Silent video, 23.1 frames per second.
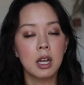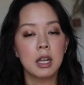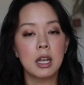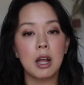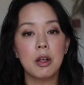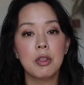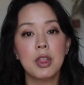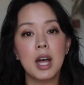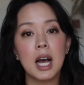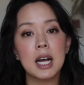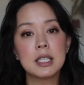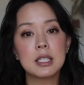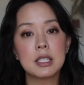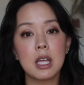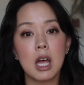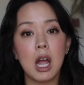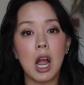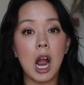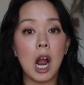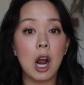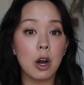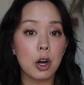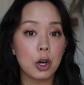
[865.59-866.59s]
Now that's
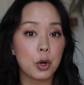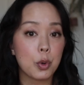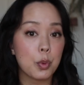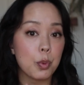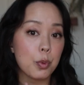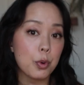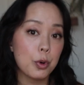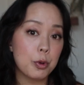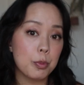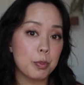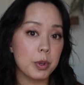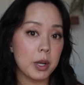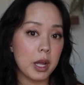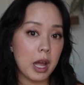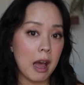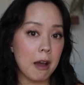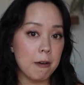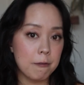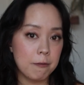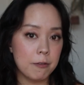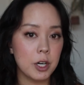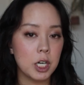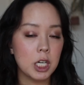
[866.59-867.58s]
our group
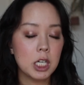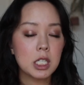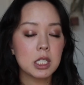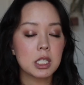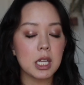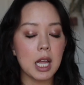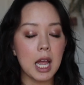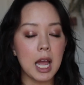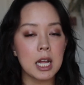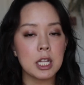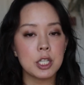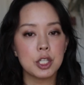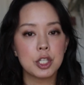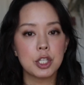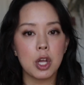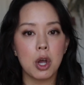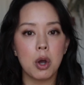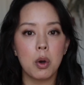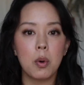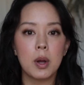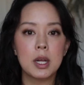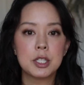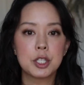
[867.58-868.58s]
effort, and
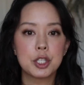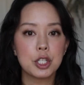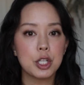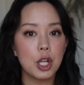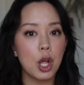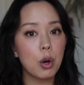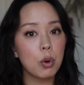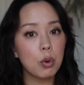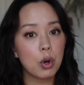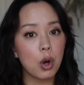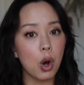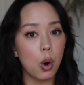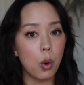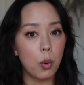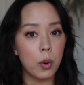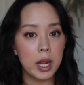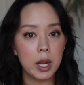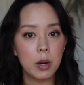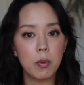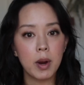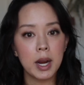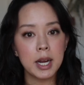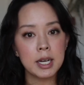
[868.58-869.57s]
so it's slow
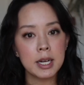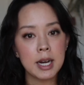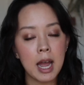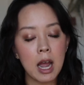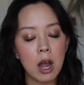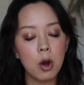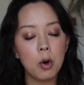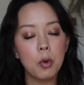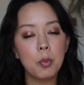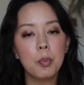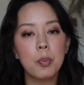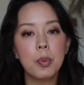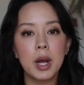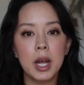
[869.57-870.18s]
going right now,